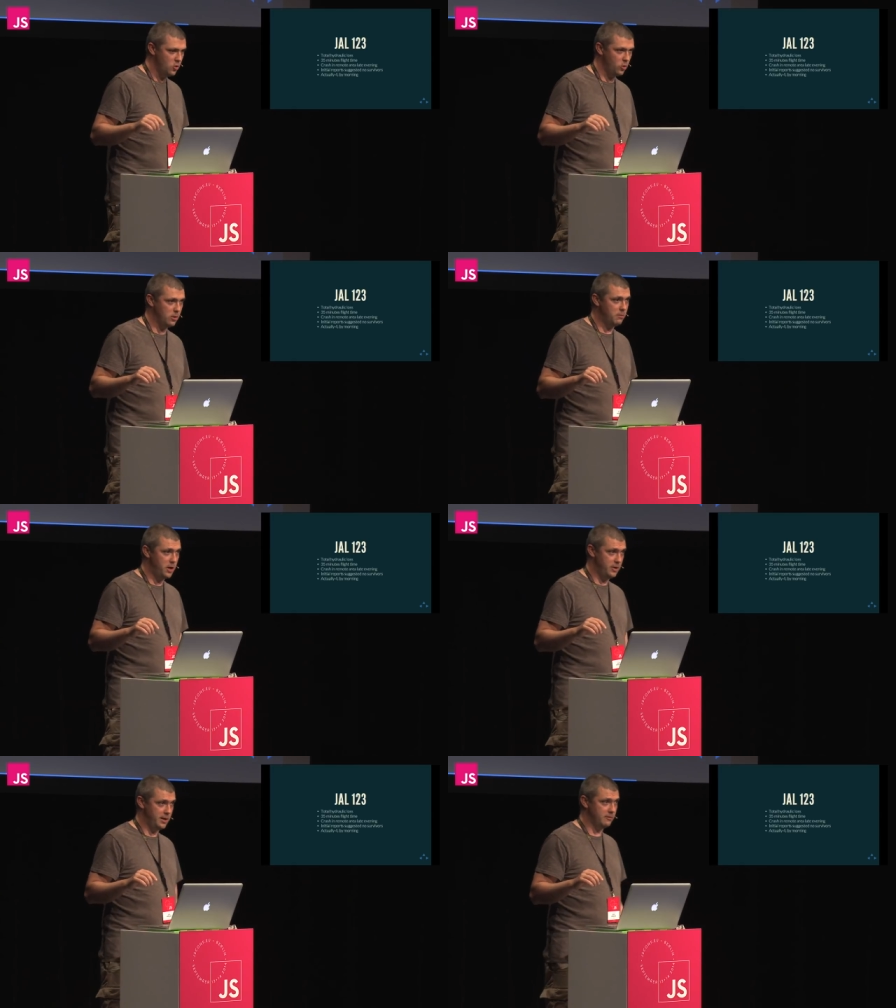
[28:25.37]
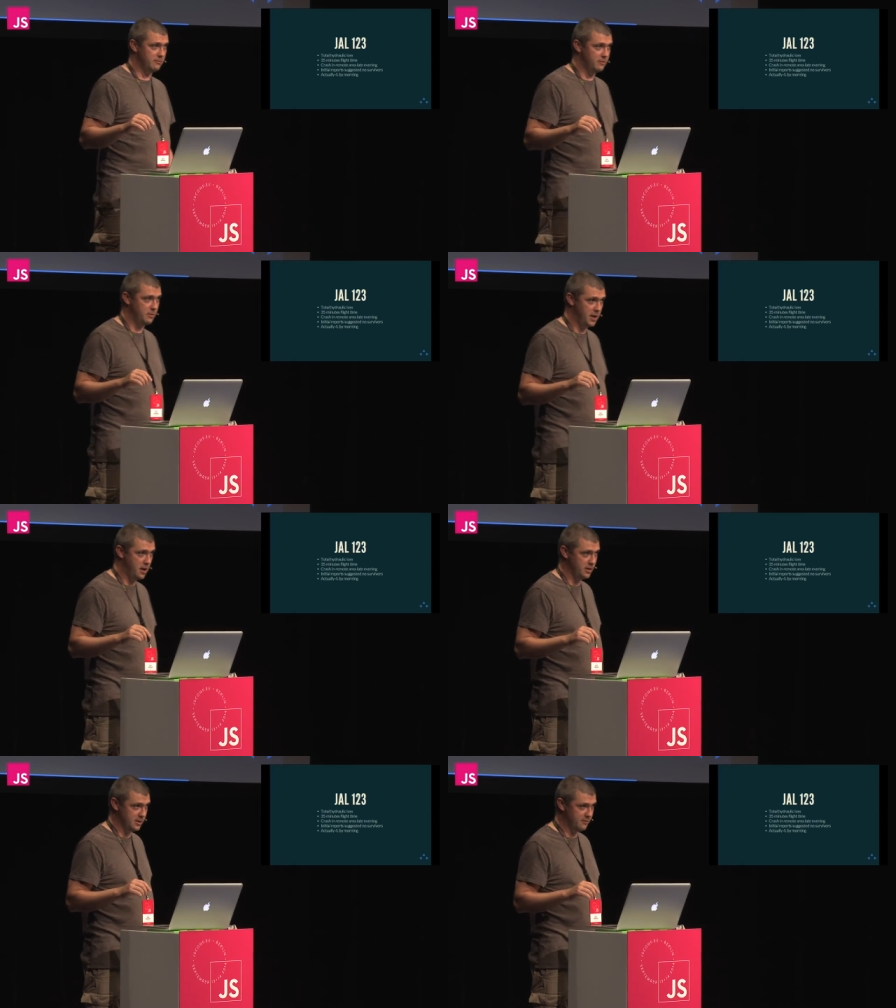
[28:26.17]
all the moaning from the
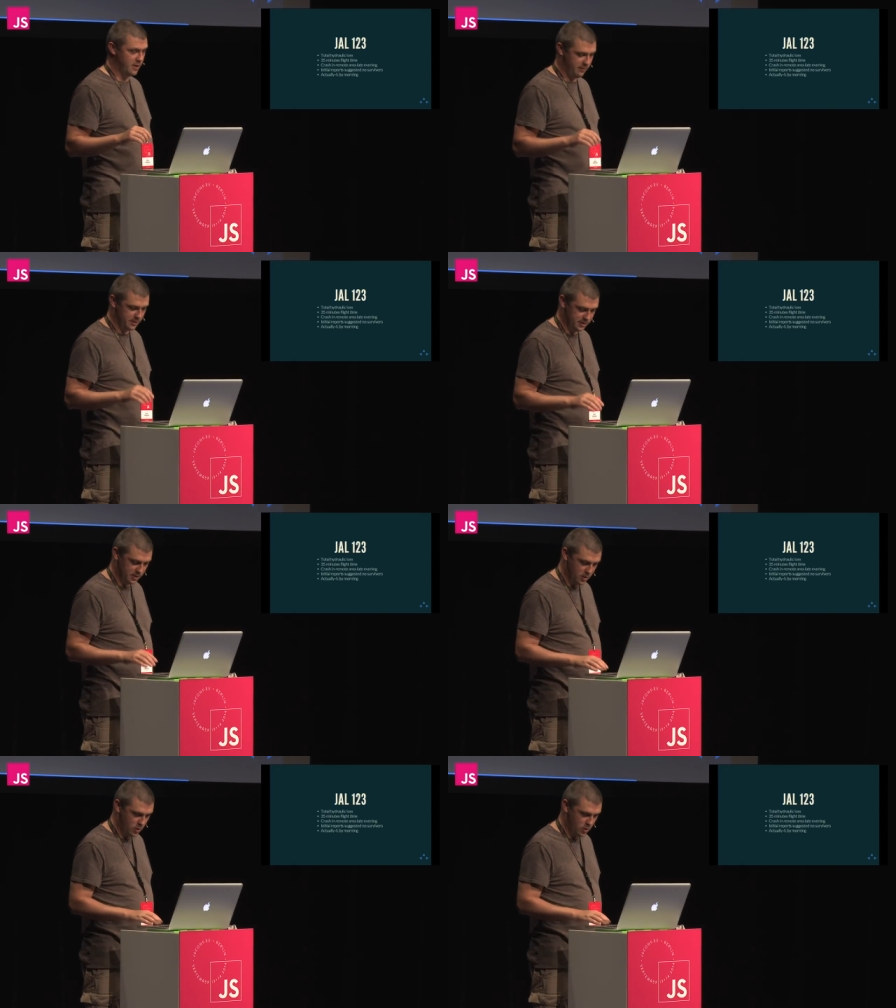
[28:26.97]
other survivors